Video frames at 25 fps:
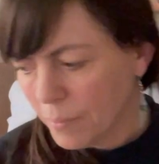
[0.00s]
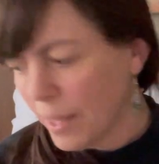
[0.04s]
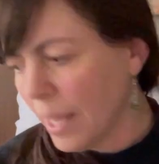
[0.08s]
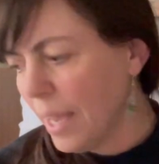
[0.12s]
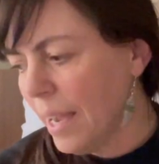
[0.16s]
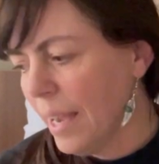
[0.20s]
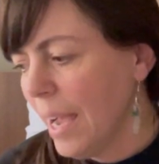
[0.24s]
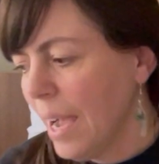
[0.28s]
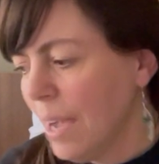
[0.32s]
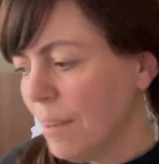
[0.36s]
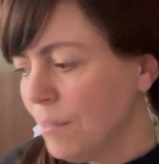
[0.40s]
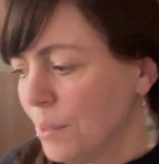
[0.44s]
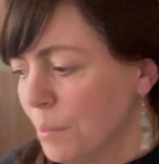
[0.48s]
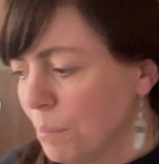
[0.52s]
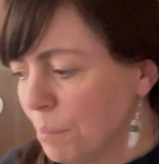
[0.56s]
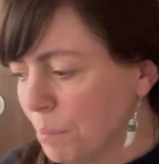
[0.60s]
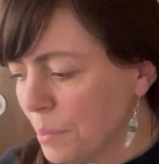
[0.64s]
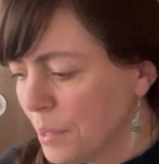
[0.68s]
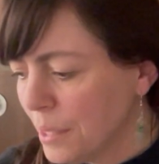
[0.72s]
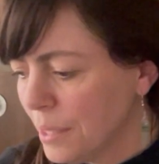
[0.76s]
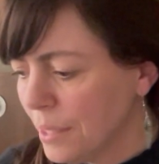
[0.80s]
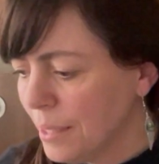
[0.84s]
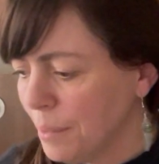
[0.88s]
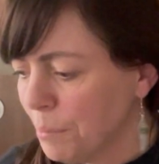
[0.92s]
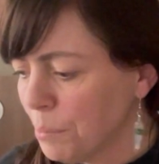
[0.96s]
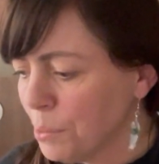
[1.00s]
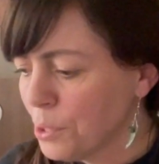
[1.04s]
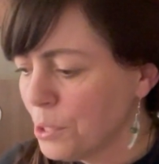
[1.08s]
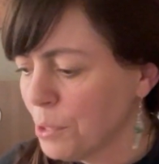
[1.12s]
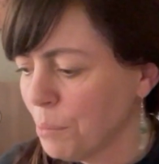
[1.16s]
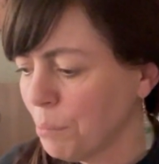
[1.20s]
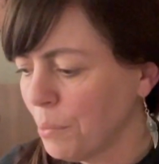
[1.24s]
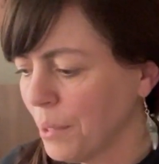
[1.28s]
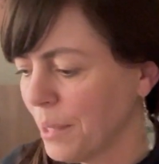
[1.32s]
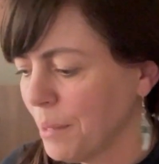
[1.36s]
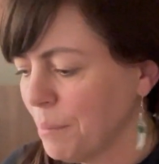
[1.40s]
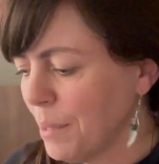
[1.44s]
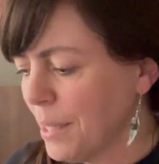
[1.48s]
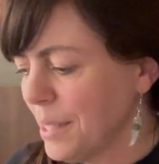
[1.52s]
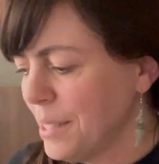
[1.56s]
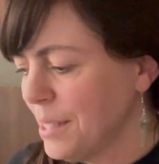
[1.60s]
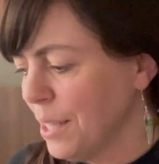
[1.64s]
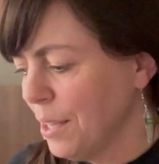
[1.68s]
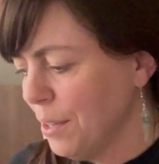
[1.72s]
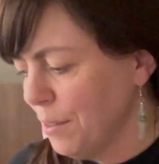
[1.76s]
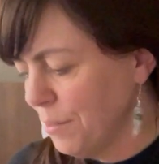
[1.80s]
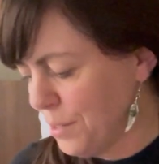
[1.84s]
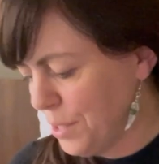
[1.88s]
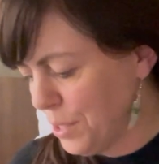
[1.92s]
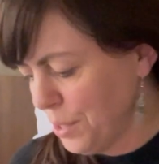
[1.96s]
I haven't been able to bring
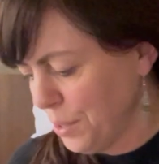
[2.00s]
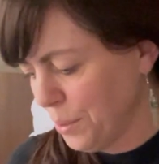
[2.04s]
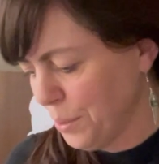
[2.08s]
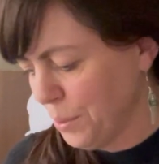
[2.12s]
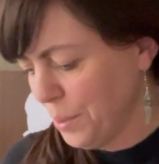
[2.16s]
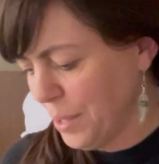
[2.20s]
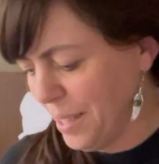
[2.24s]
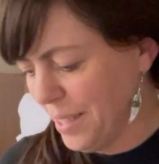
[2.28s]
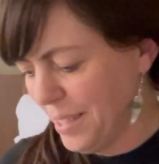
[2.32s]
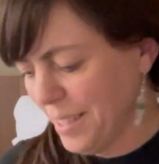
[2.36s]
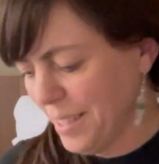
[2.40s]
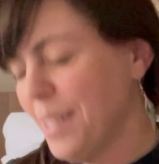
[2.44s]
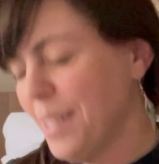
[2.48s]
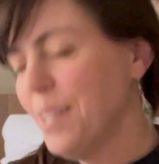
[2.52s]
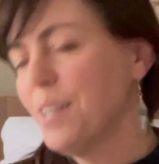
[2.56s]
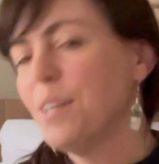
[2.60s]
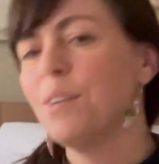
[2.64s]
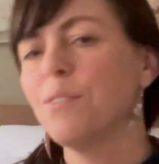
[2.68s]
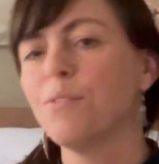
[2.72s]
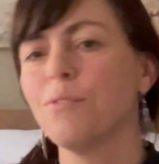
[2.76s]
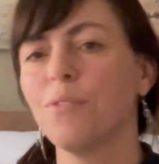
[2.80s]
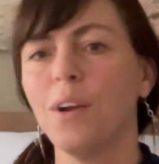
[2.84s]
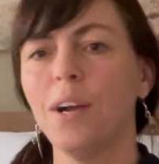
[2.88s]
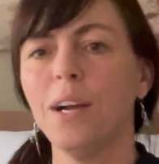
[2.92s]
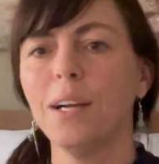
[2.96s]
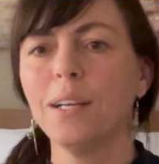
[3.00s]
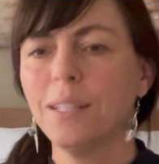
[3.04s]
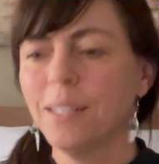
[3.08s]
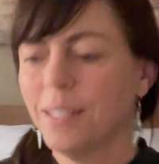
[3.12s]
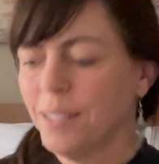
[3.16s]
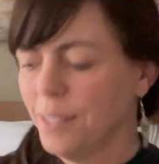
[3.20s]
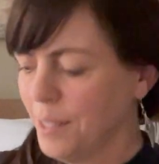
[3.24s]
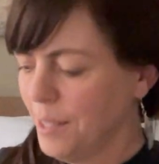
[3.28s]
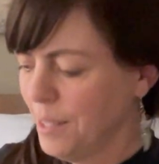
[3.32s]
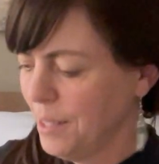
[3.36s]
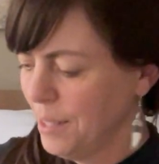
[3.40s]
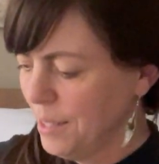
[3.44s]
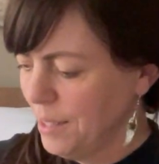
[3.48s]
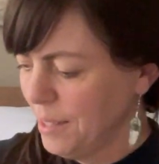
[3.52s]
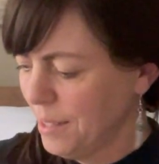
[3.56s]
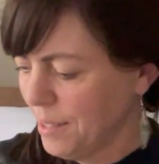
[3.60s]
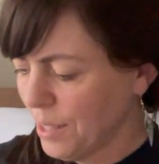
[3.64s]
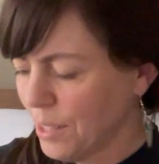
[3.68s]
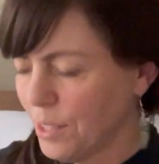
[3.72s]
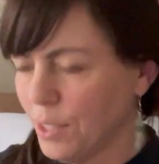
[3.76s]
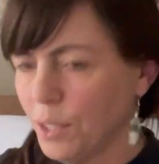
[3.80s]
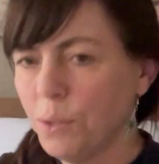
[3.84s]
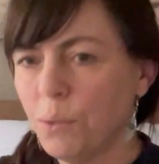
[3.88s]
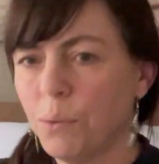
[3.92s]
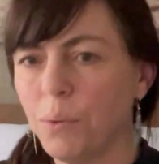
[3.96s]
myself to Frog
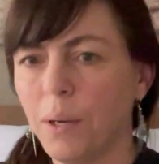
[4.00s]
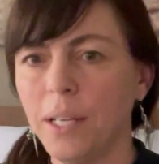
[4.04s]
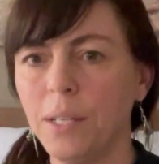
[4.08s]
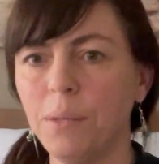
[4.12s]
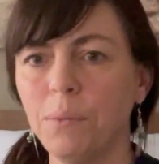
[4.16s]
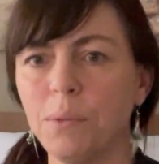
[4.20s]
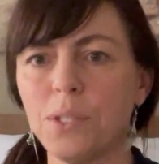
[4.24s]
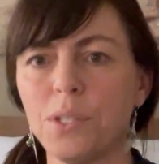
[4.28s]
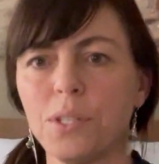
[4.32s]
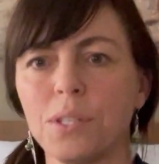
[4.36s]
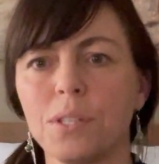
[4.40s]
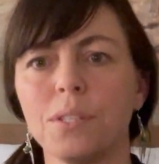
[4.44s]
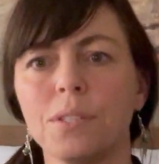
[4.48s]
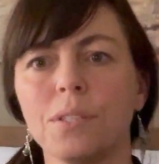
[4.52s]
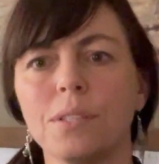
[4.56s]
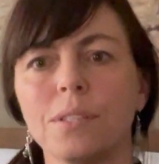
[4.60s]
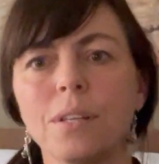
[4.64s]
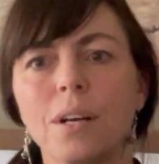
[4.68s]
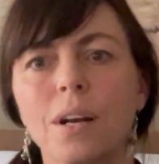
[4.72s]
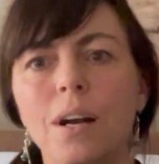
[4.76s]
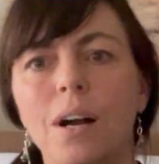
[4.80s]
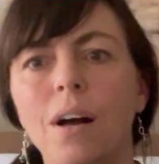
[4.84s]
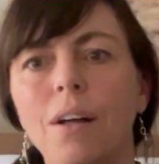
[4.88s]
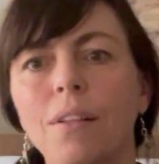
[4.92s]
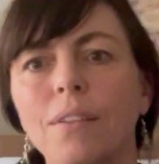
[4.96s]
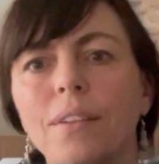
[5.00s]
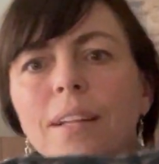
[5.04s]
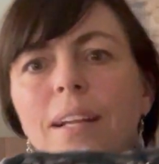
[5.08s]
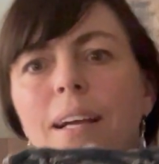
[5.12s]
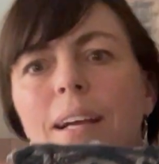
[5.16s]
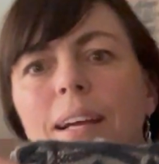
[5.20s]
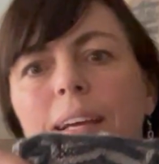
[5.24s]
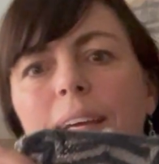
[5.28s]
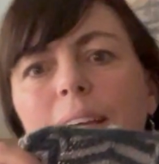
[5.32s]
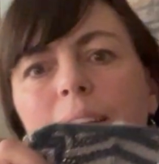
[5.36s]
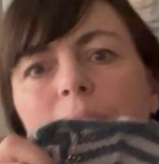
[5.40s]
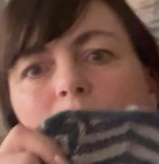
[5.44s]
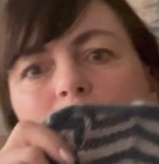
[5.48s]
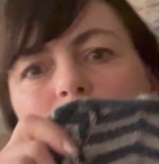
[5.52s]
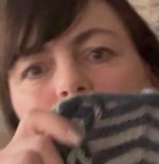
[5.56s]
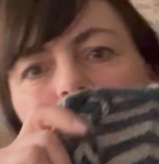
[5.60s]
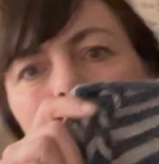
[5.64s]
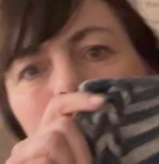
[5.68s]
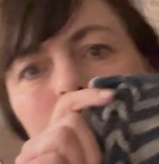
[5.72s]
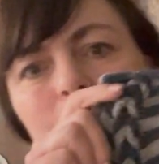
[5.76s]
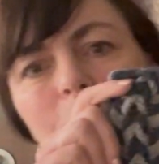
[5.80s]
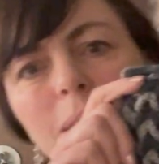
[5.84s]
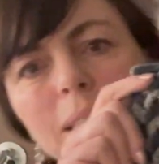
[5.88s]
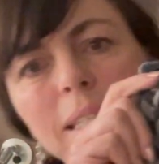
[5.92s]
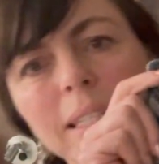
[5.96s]
Clue 1, which is all that I
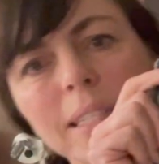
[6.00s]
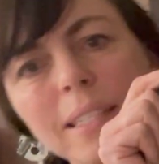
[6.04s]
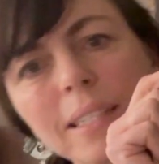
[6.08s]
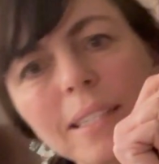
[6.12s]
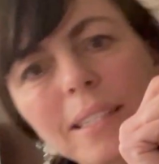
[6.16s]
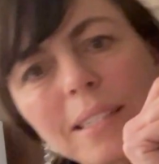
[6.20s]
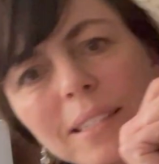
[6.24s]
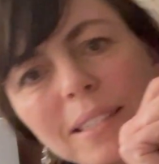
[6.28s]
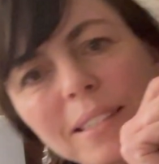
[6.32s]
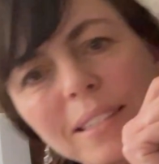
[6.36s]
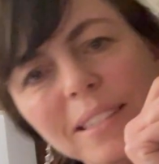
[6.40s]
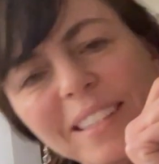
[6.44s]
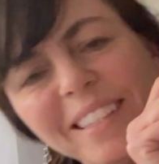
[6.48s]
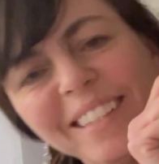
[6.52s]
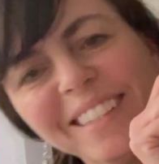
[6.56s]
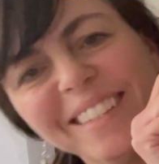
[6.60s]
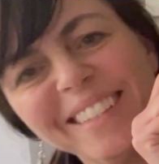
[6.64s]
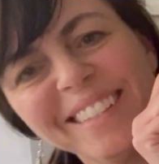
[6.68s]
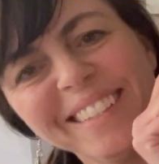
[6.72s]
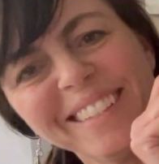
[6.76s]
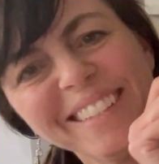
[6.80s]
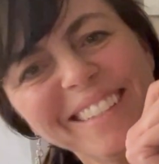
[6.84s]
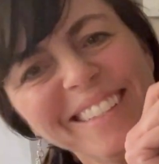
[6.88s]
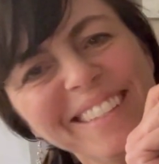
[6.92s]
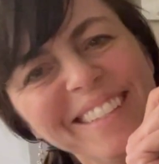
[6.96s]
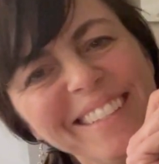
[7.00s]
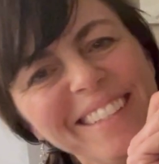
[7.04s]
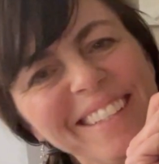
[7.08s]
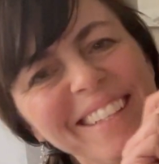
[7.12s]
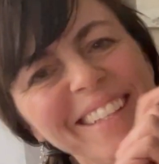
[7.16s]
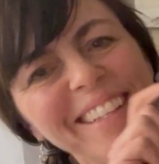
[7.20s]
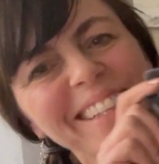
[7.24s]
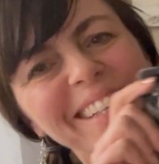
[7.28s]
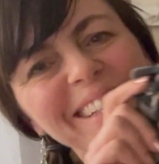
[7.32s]
completed in the